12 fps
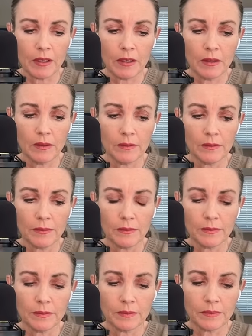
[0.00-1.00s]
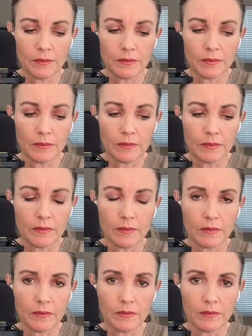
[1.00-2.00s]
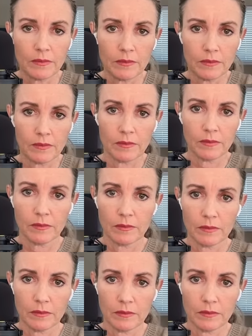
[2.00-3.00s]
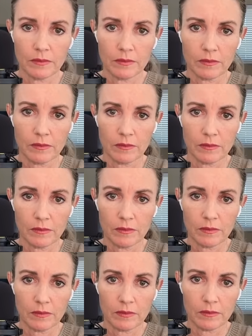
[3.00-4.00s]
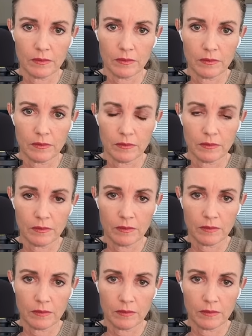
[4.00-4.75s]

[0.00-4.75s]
The person shown says nothing.